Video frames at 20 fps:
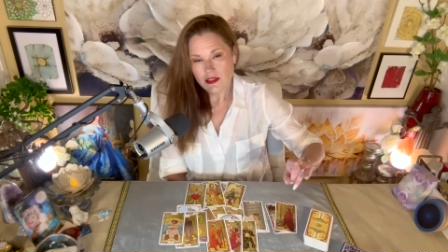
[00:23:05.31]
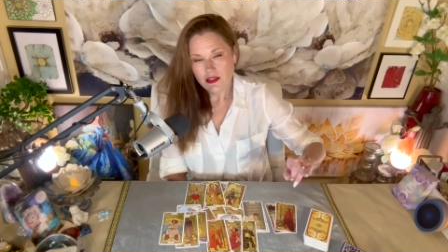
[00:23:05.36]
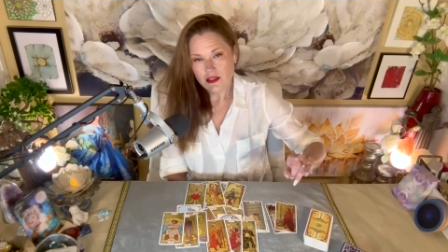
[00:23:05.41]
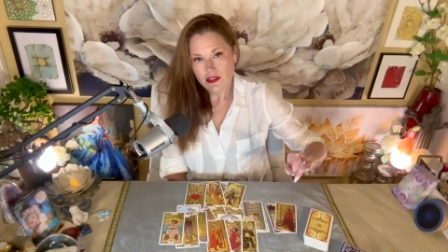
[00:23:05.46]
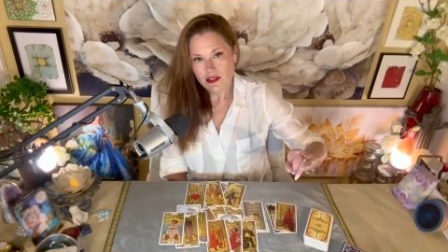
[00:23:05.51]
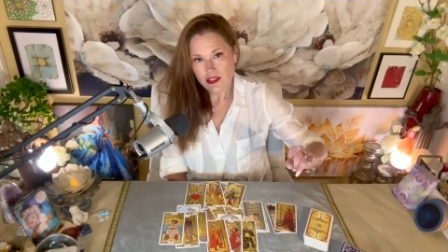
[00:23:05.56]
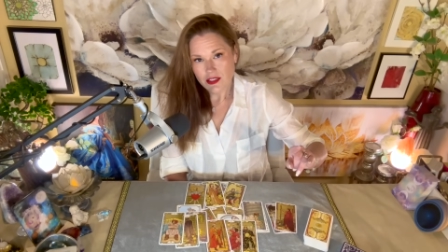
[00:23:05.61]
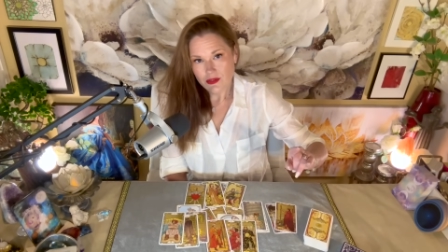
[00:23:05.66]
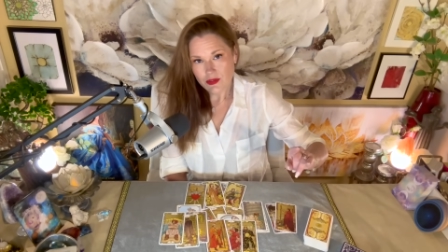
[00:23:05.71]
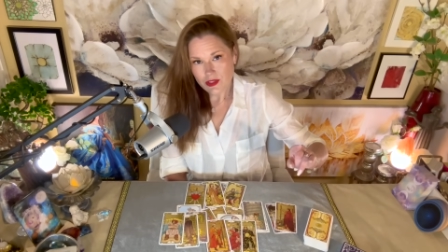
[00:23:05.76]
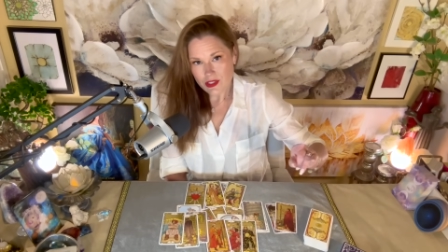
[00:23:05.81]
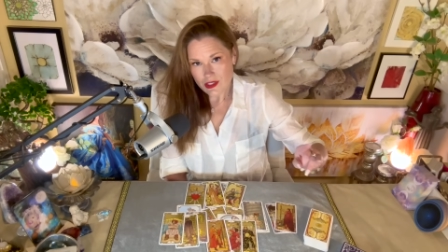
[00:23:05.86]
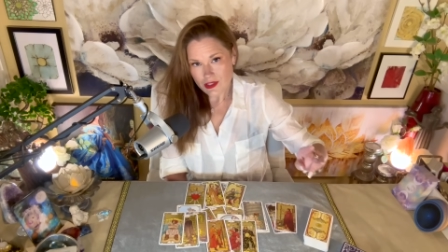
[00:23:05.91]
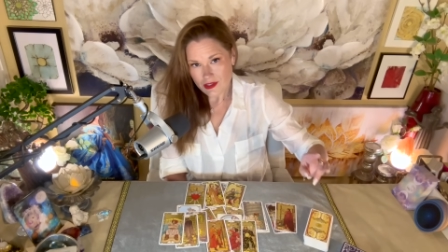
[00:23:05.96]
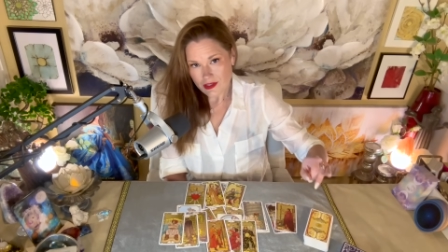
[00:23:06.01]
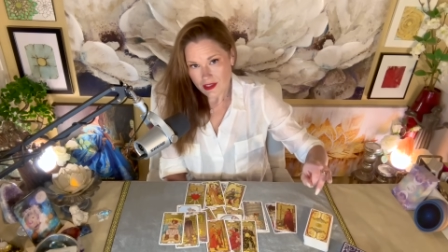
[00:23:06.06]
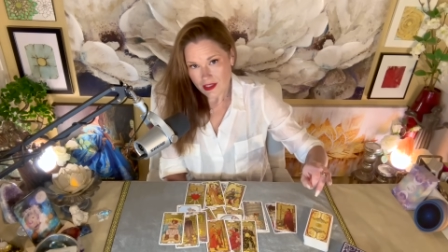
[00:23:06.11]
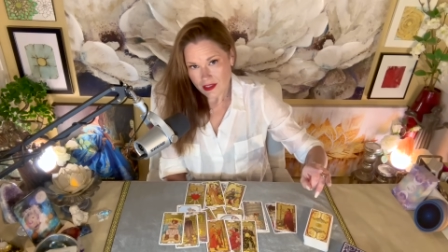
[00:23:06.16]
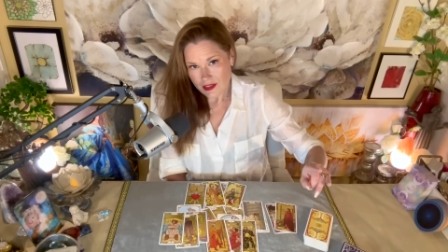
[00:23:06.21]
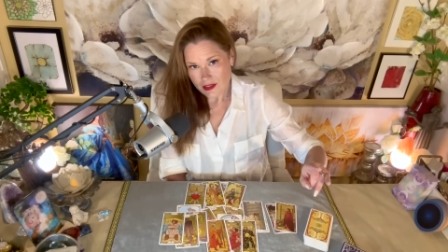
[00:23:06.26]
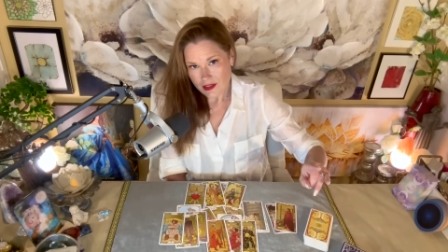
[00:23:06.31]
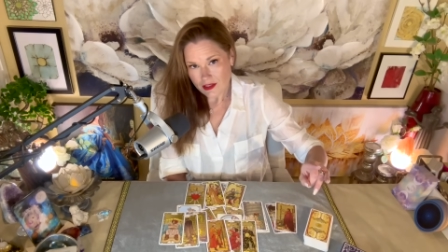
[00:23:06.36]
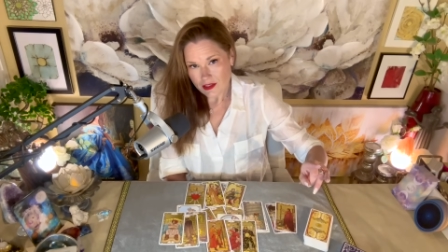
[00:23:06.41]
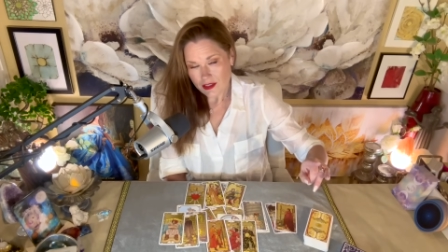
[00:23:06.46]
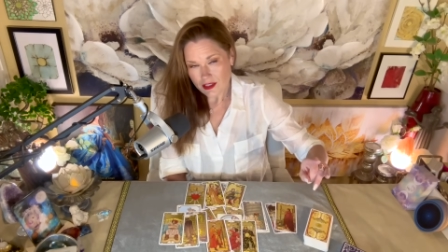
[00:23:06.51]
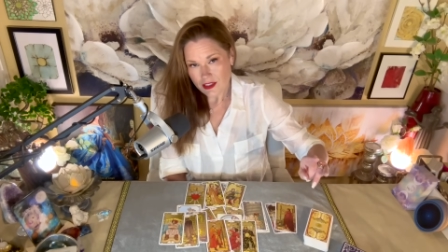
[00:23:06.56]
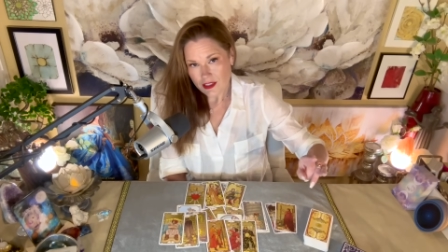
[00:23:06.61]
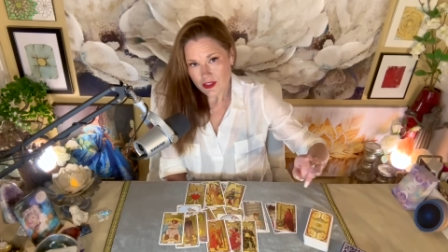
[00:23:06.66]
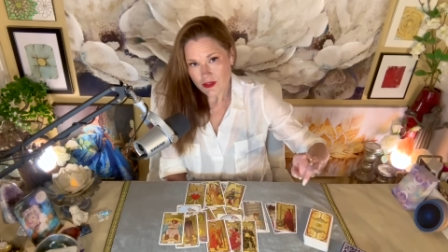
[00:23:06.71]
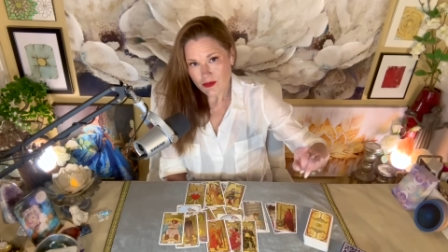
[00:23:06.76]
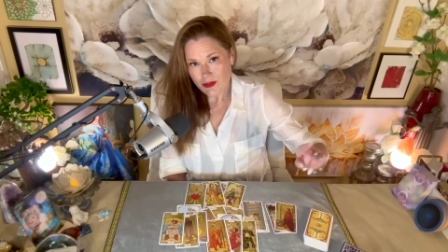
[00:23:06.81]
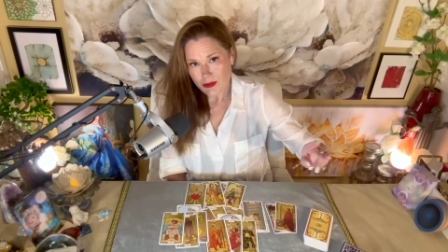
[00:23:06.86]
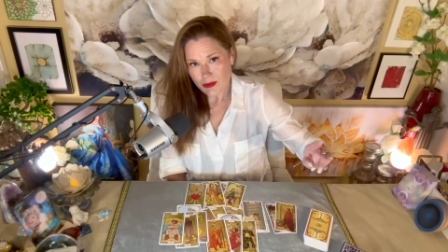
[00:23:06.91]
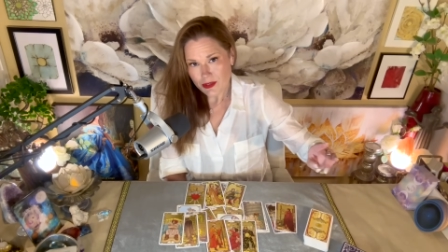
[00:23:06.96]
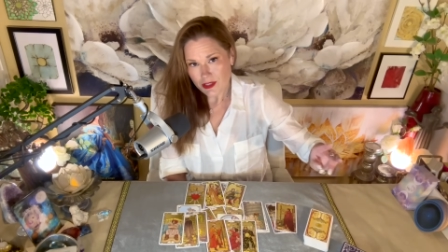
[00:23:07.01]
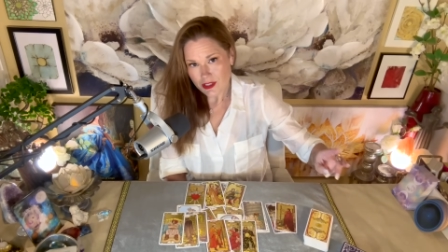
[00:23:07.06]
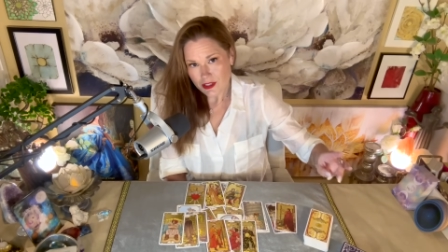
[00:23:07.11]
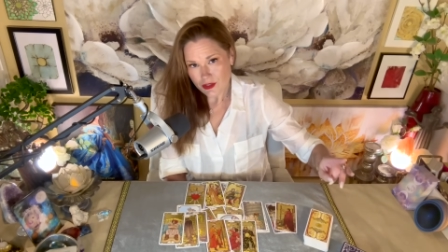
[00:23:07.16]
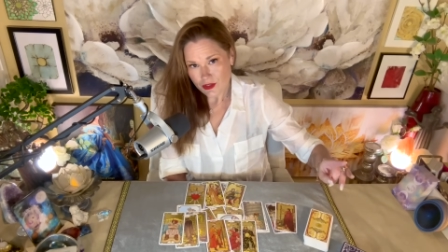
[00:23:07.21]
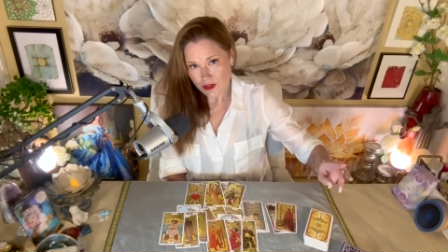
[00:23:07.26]
the devil is static. Again, it's
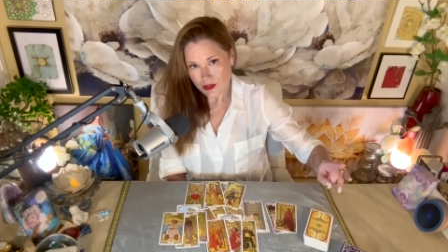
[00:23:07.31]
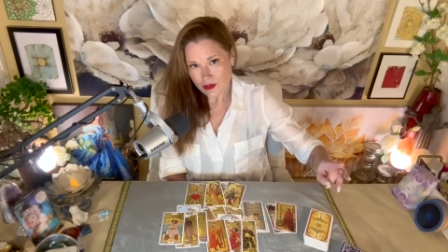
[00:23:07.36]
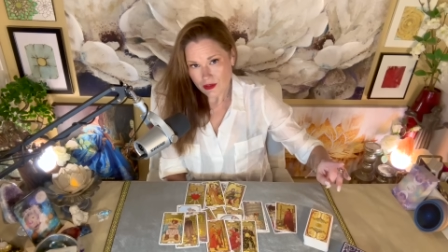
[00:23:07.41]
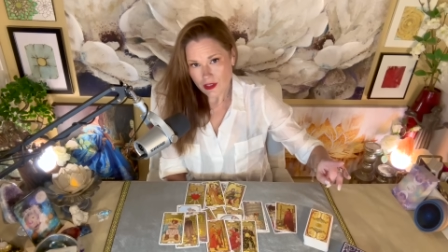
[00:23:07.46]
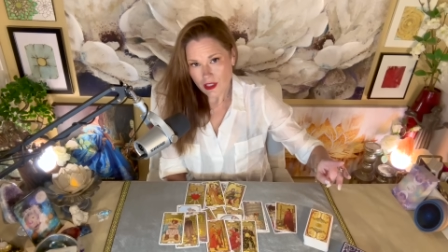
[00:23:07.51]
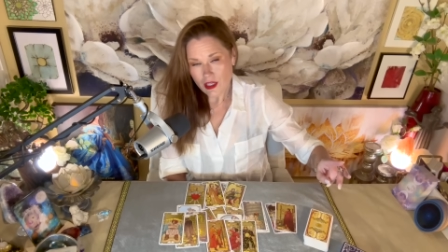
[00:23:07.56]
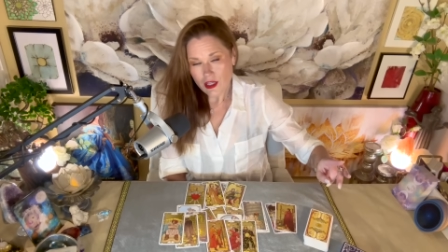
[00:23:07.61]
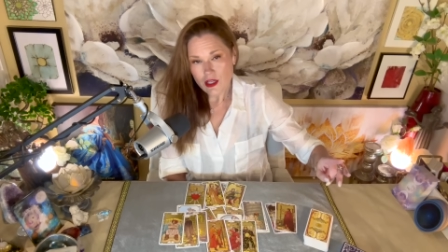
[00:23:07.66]
repetition.